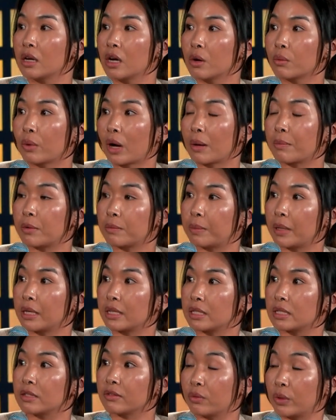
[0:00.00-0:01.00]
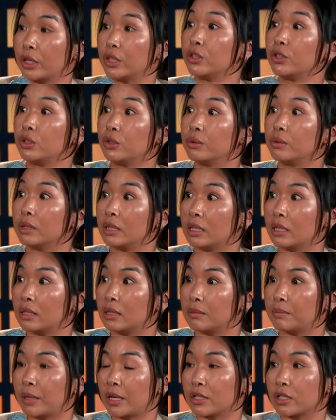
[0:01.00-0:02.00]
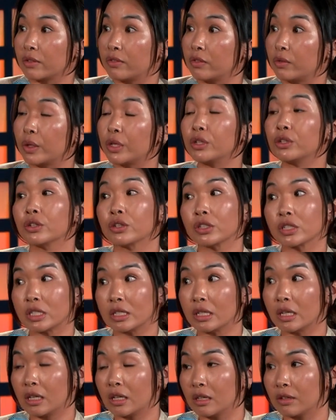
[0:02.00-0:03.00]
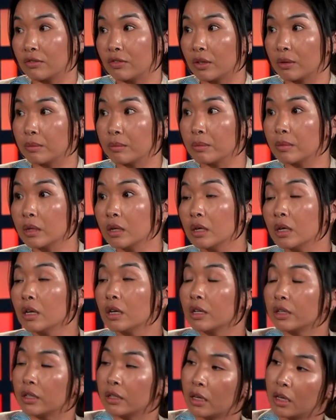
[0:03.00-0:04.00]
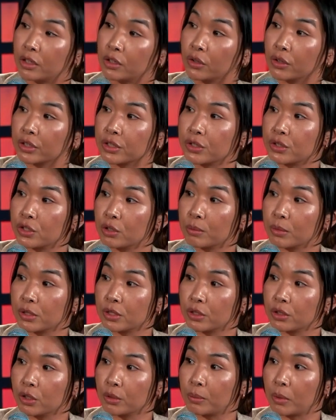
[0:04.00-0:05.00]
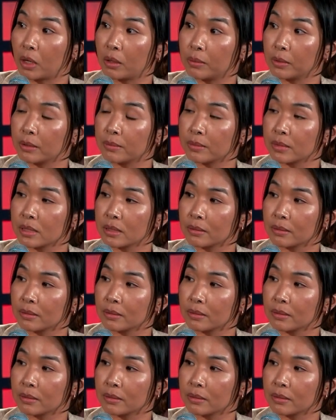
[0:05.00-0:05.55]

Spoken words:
rapid pace of what you need based off of what you're seeing from your consumers and your problems.